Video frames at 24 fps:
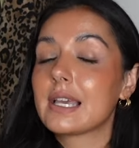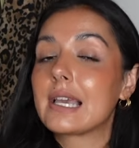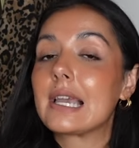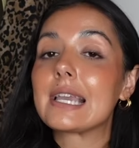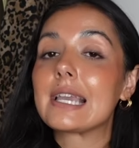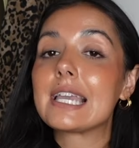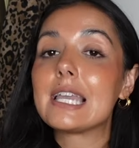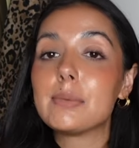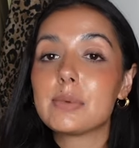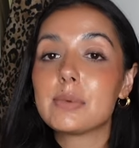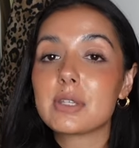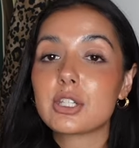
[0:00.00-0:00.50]
Can
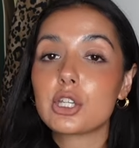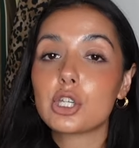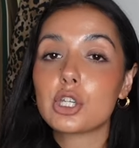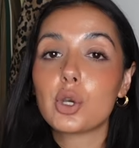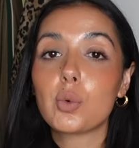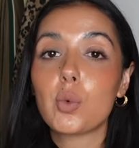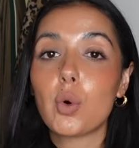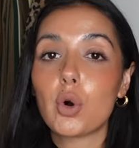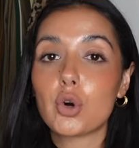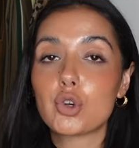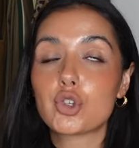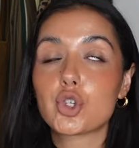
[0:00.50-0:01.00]
keep this in your
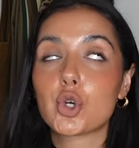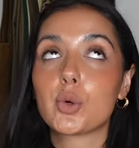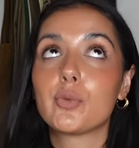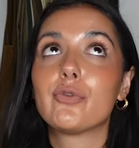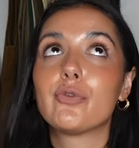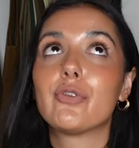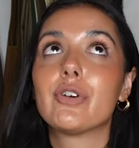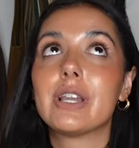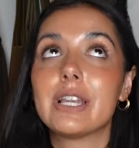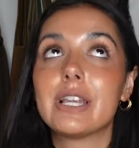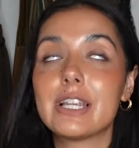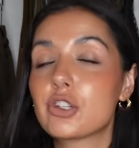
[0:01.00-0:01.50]
wardrobe
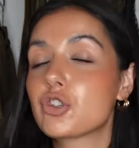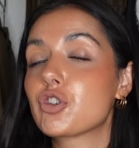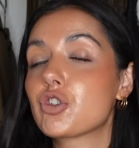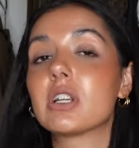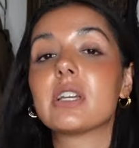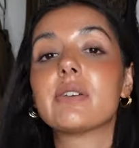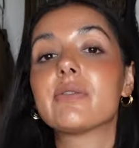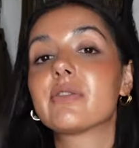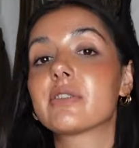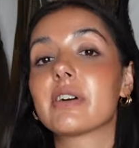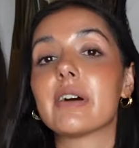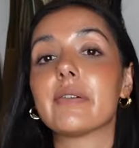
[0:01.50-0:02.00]
for literally
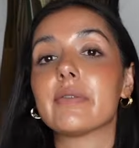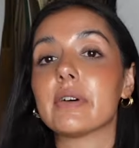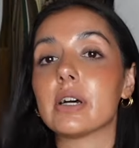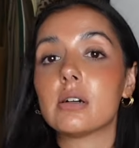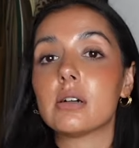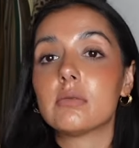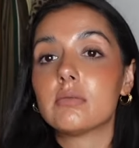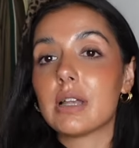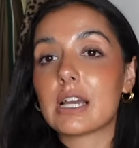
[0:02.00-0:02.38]
forever.